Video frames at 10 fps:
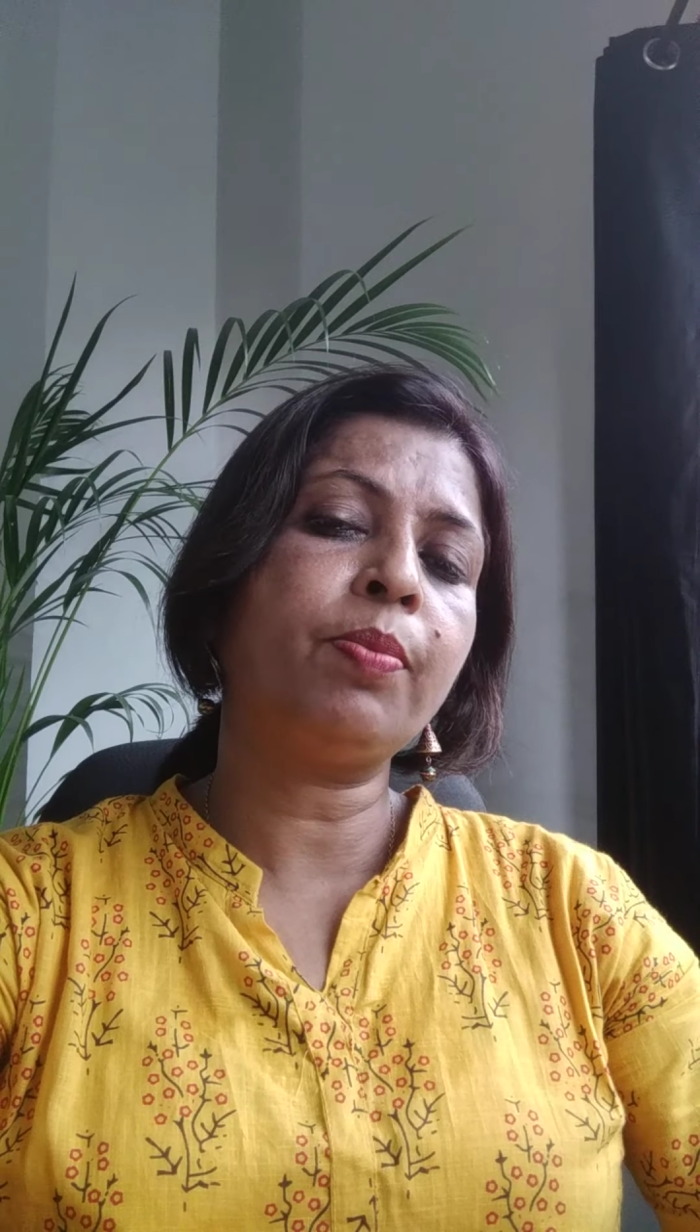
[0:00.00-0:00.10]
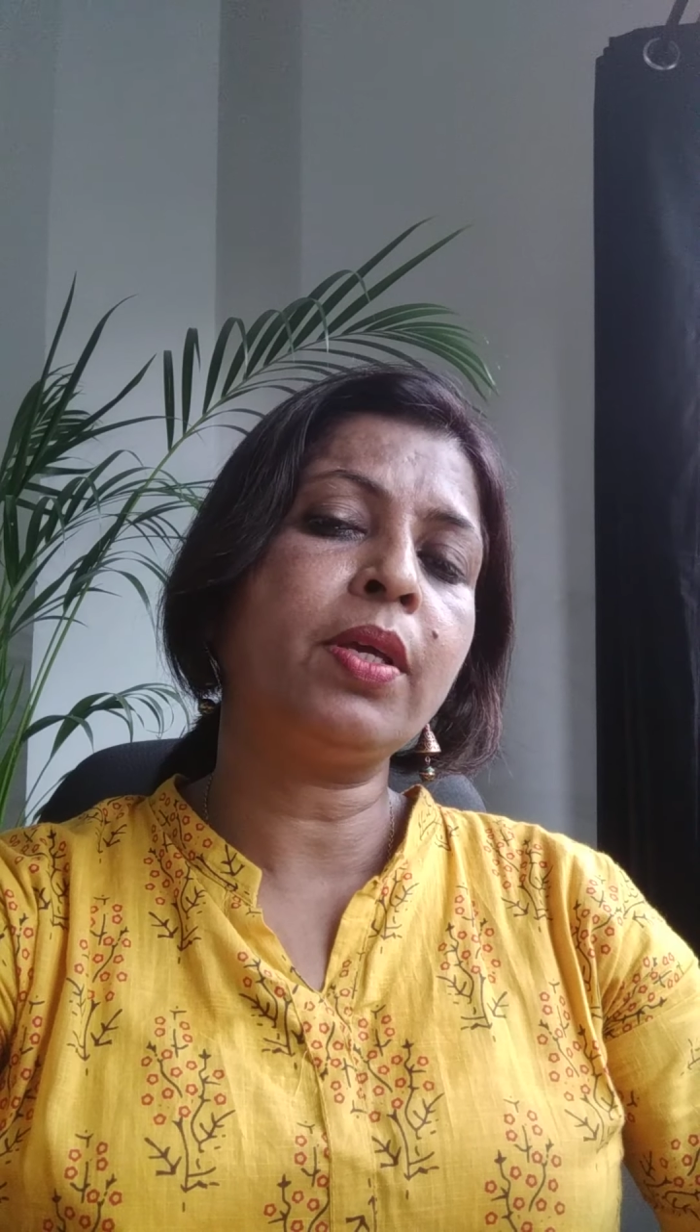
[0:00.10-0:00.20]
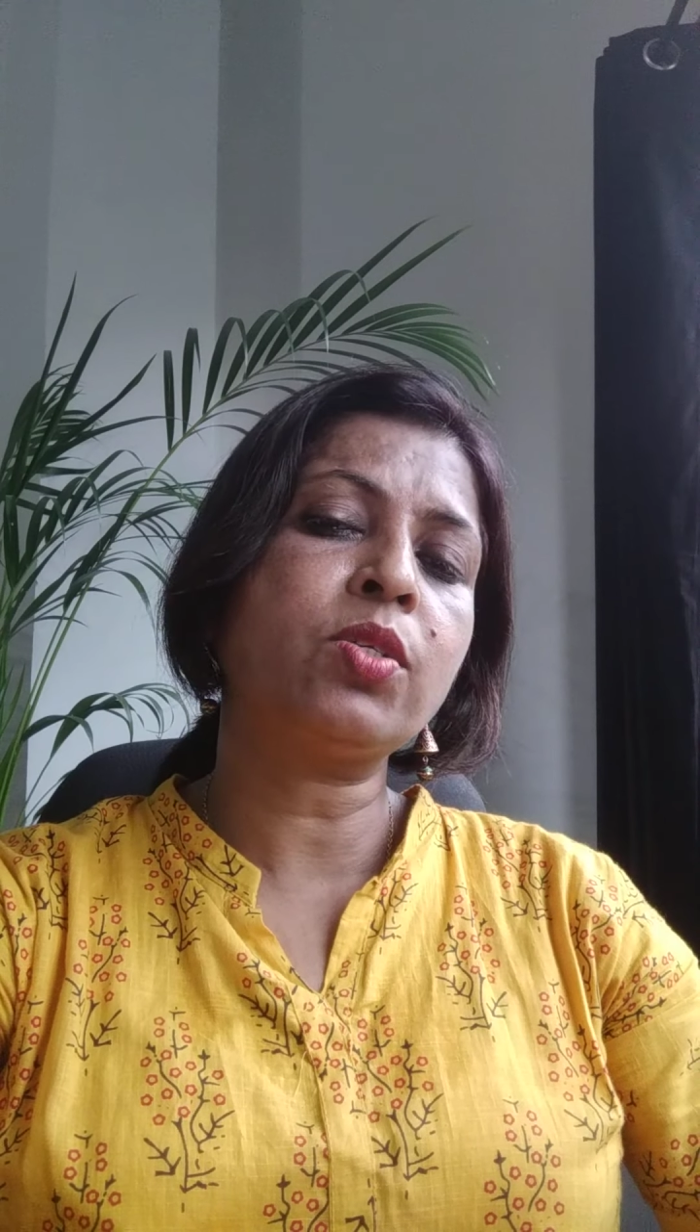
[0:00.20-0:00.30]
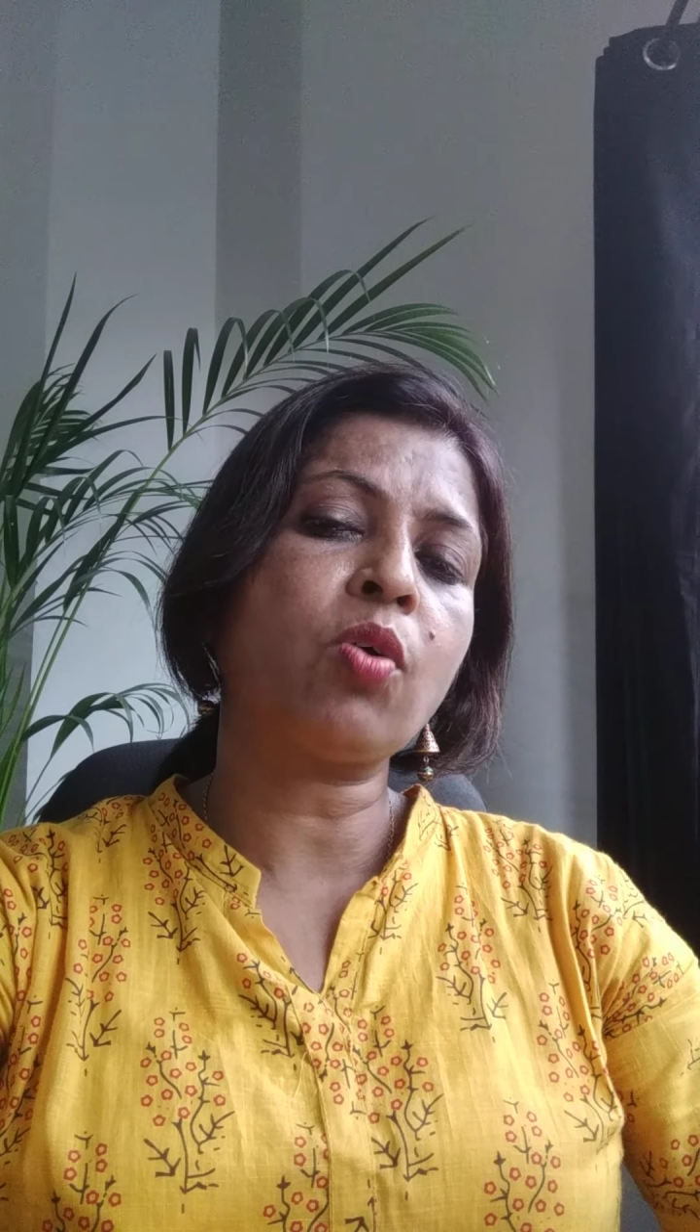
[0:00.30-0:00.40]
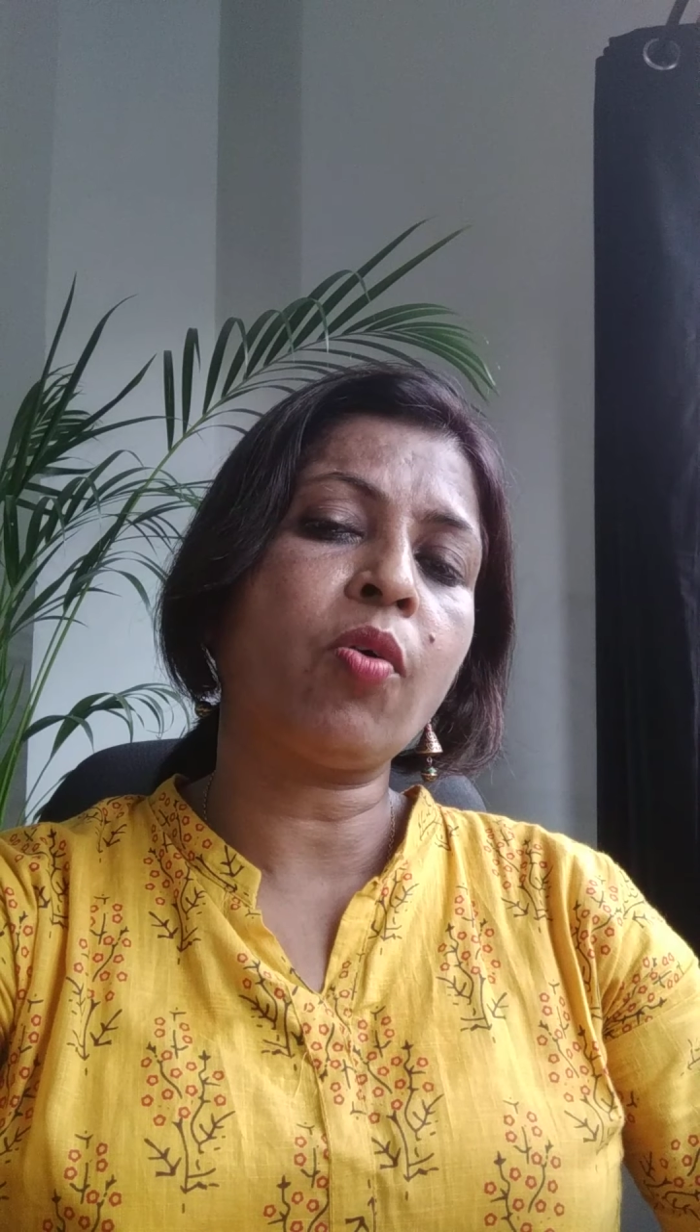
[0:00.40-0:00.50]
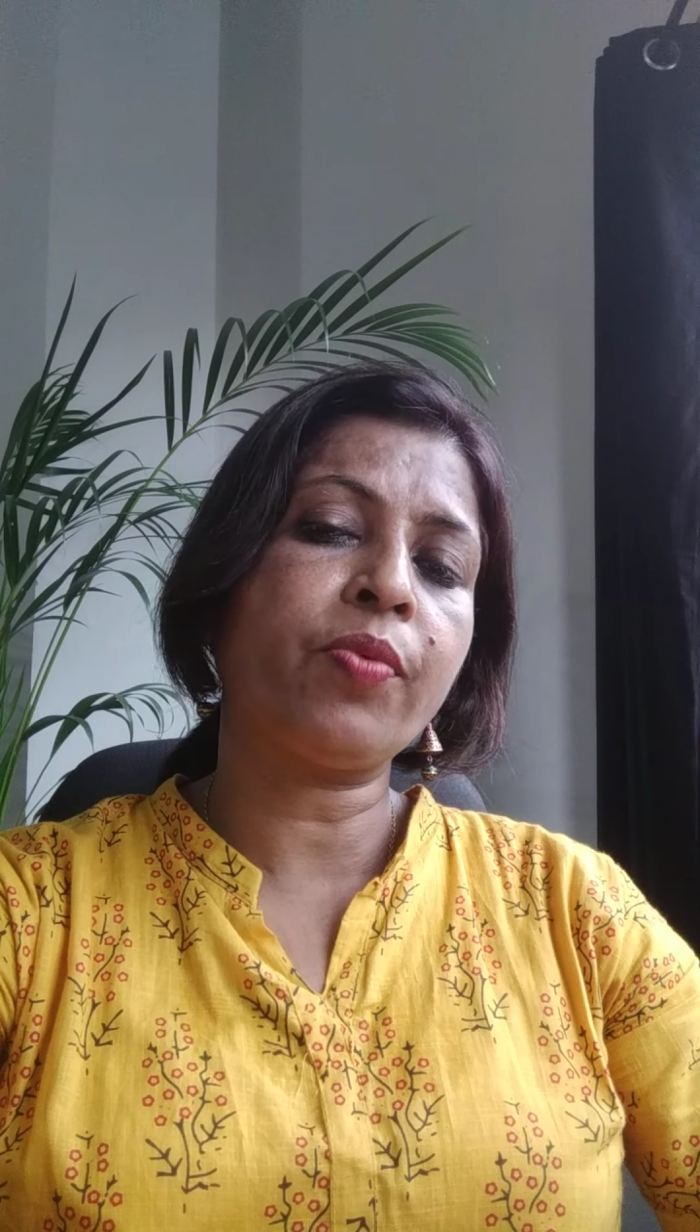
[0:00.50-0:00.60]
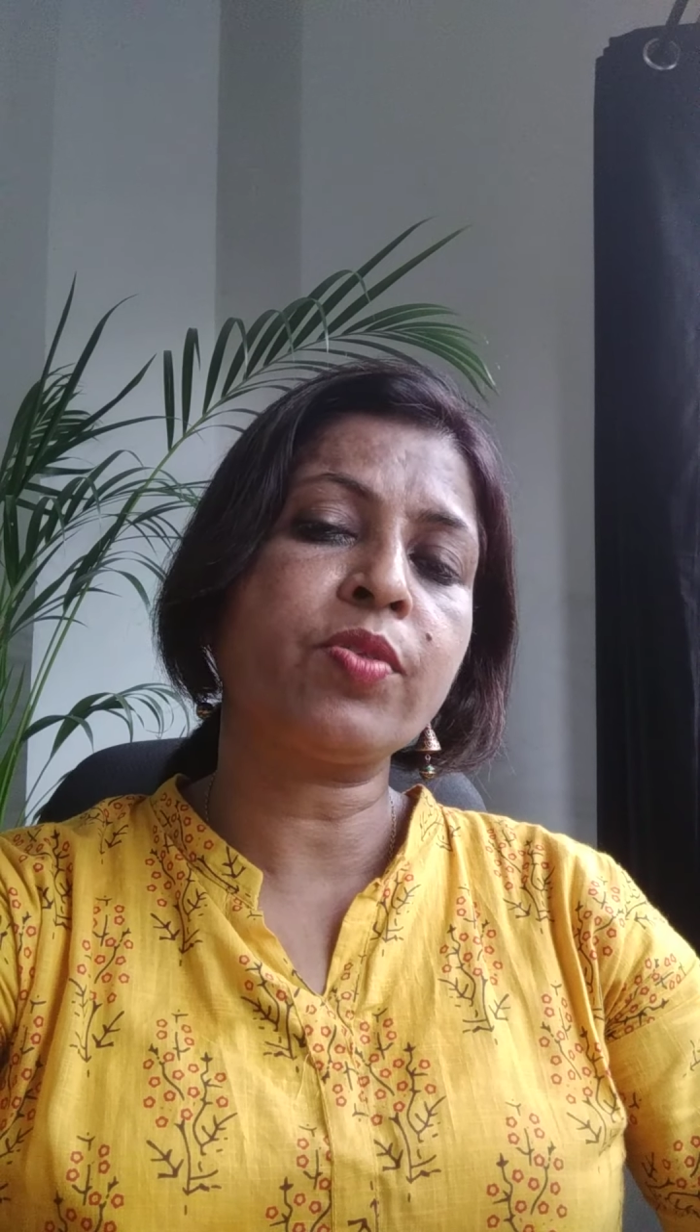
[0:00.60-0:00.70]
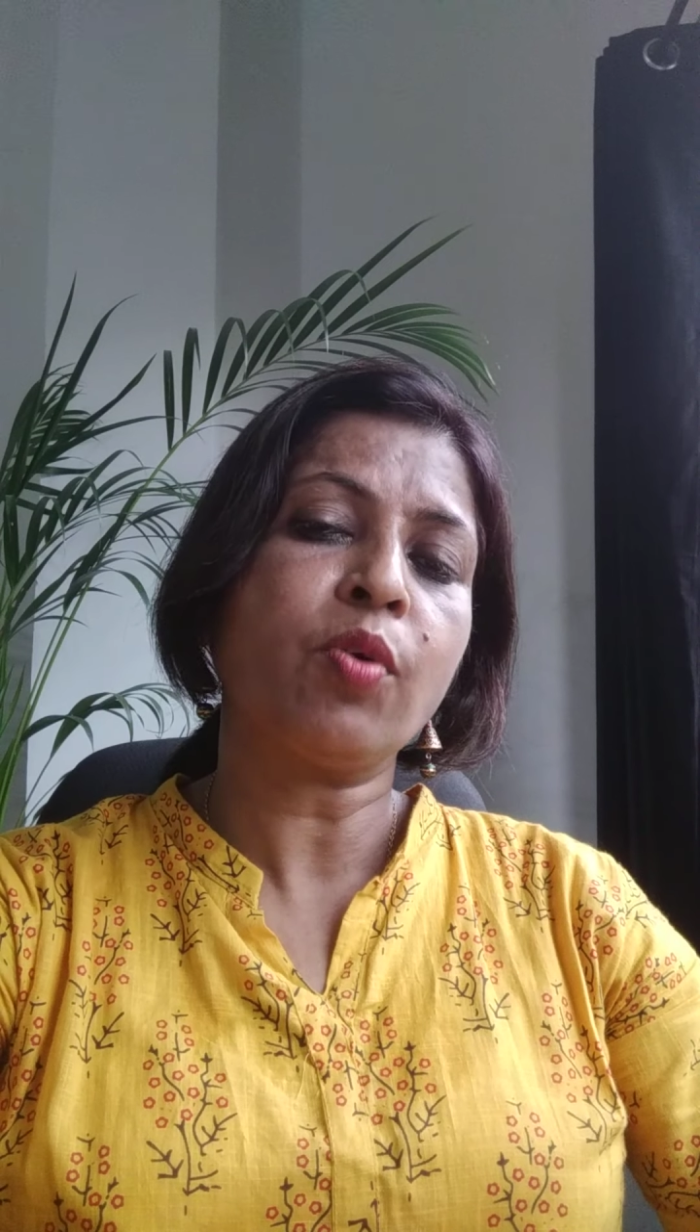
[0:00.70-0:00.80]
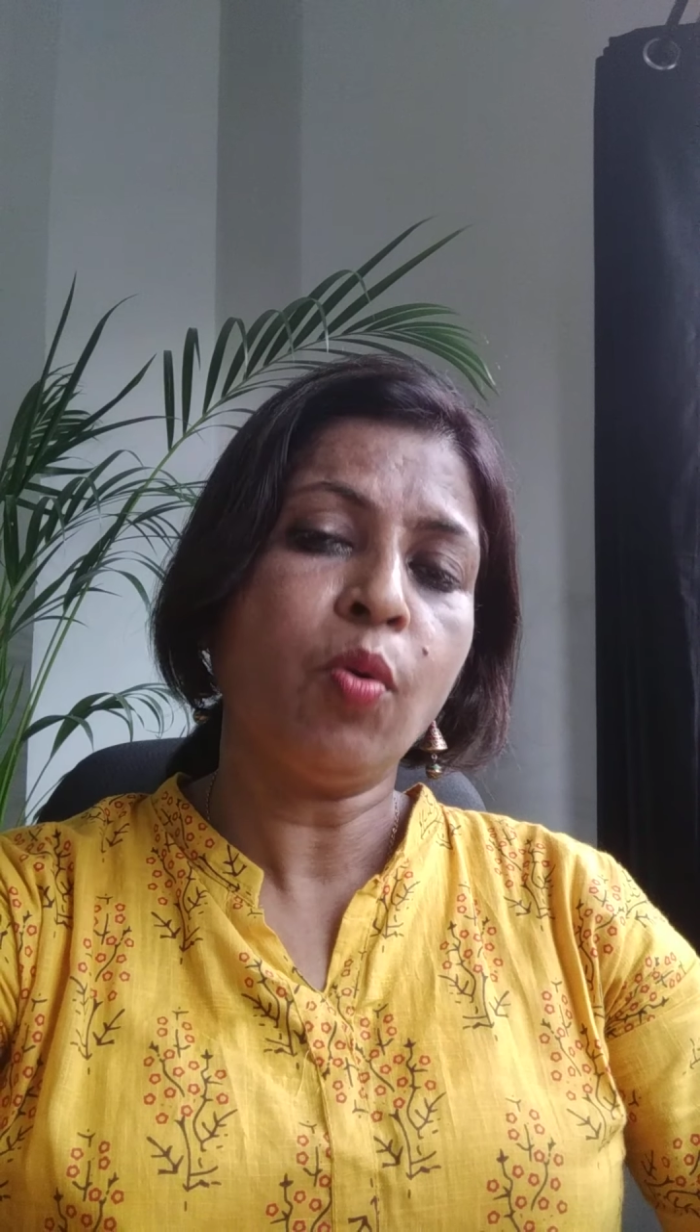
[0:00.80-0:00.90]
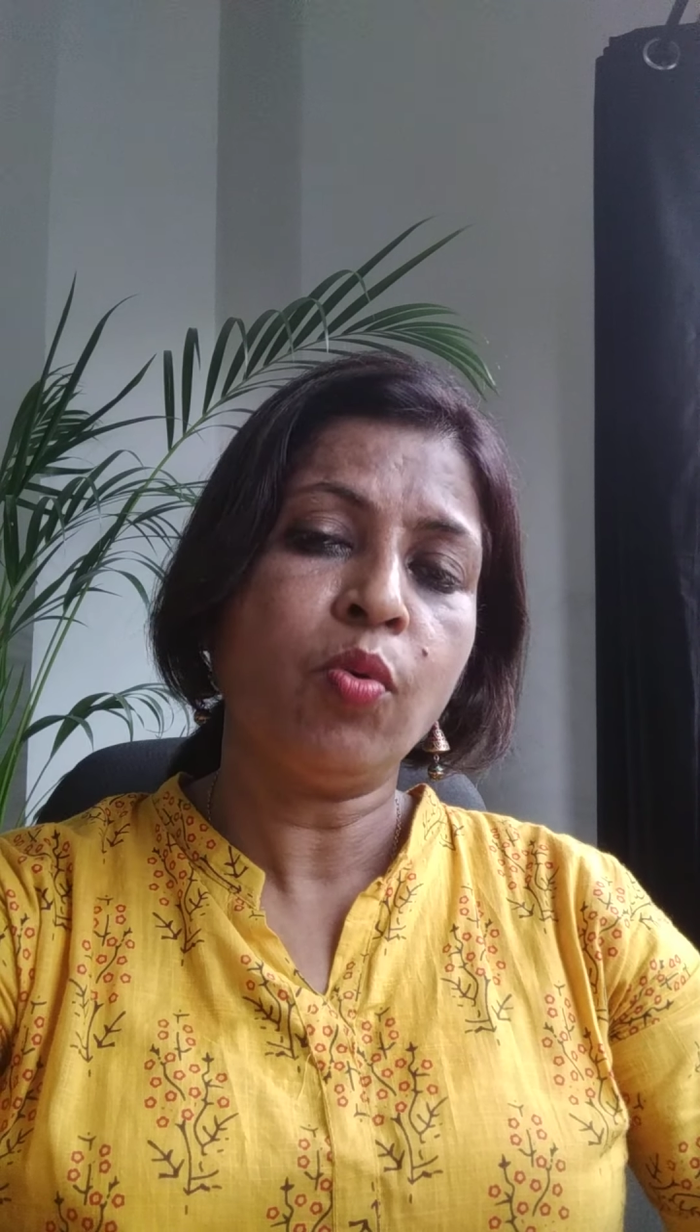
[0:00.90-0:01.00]
pigs of
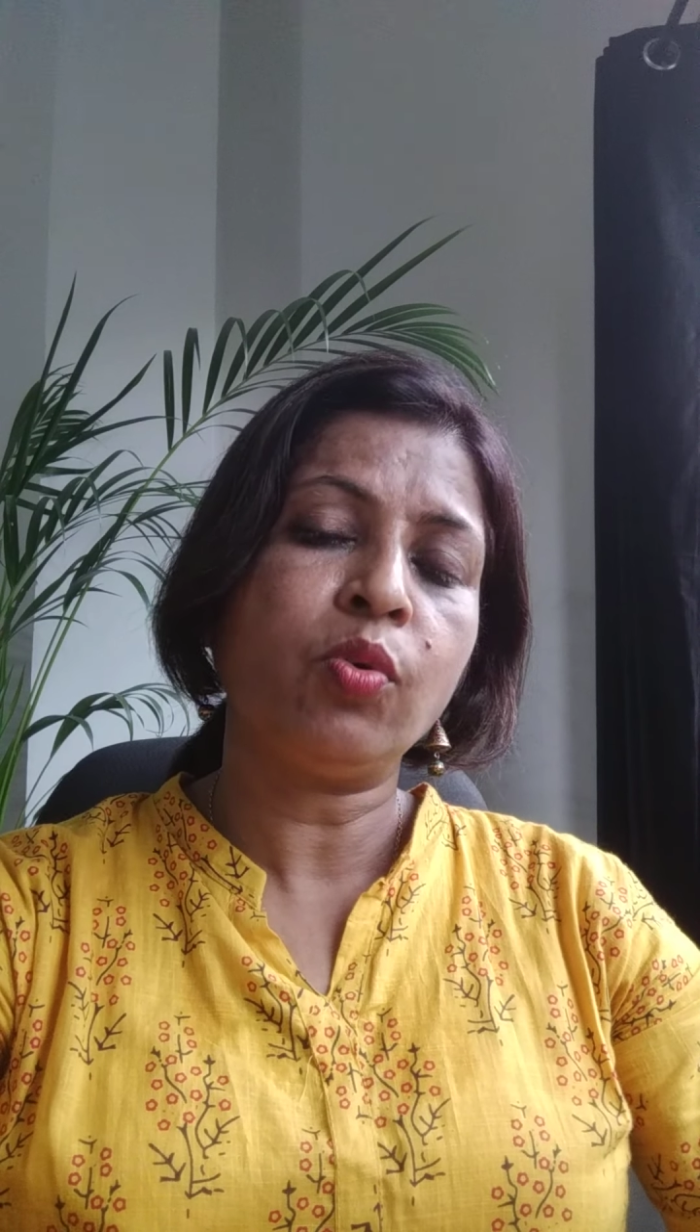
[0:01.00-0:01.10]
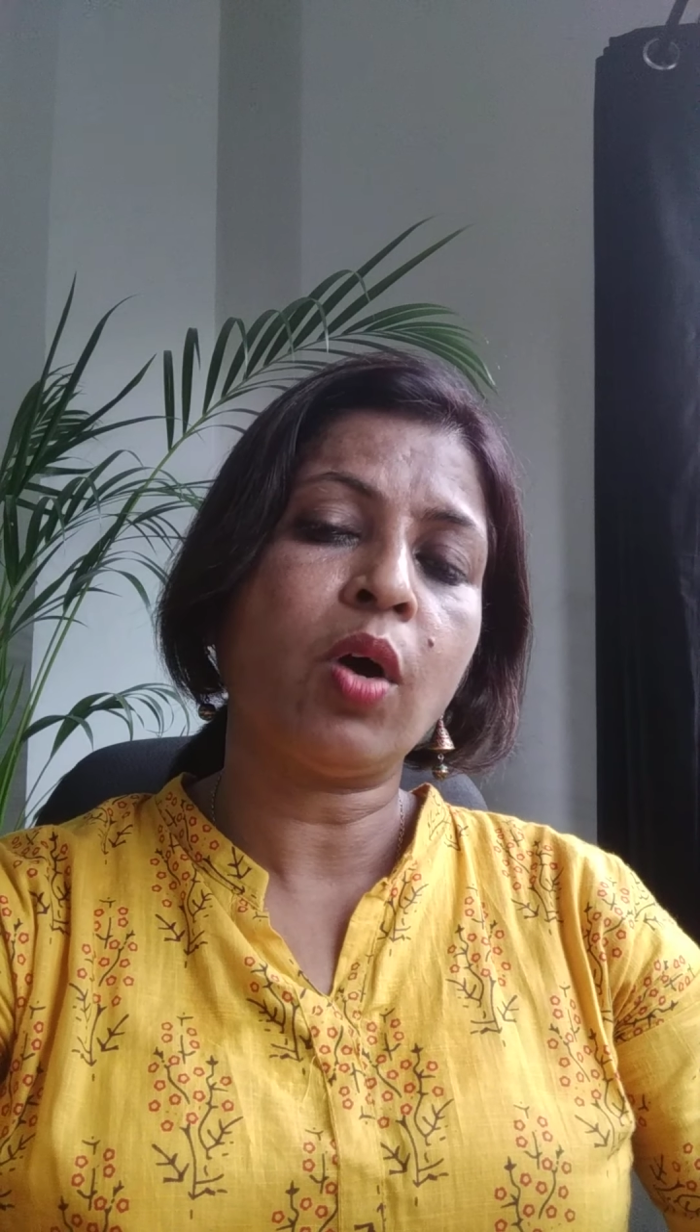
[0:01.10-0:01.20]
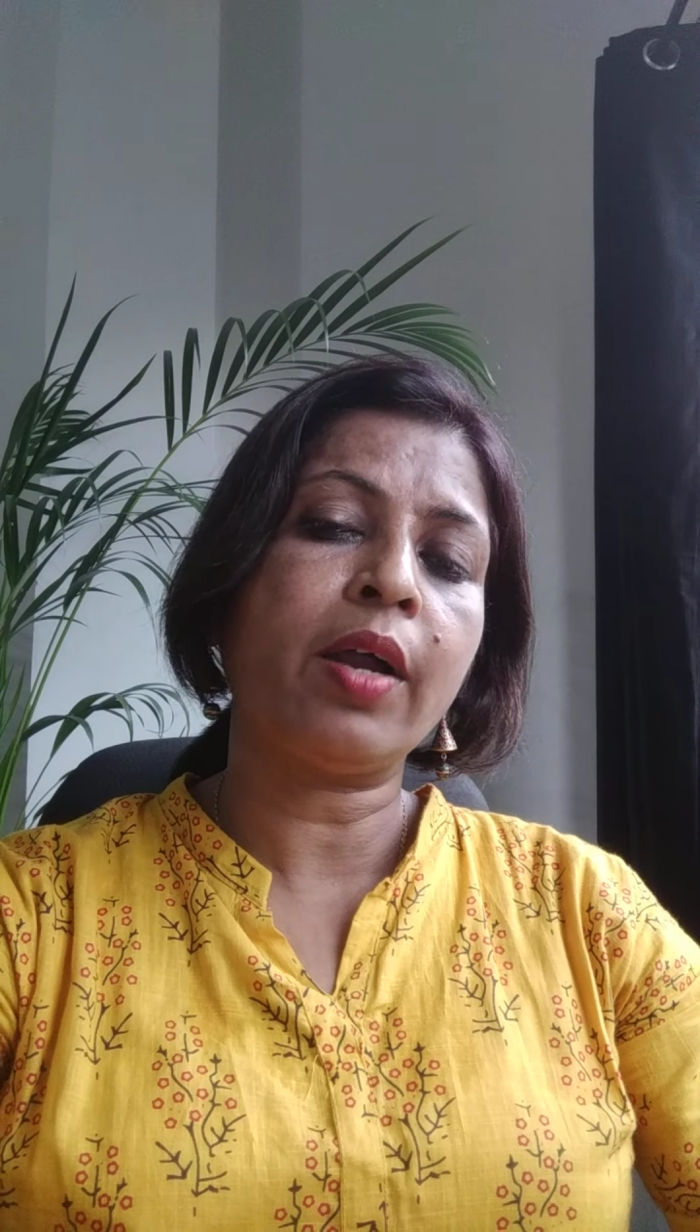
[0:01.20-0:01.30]
his own.